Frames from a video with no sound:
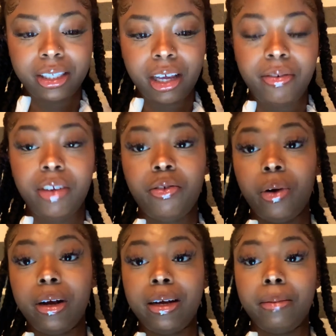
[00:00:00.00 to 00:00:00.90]

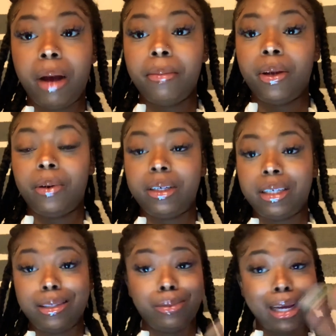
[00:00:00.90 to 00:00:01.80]
74 good about me
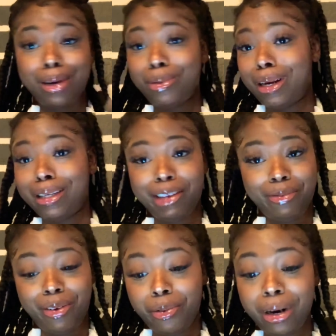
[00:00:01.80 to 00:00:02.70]
questions. We're not doing all
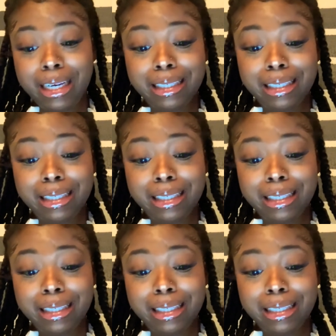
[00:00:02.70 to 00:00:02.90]
74 of these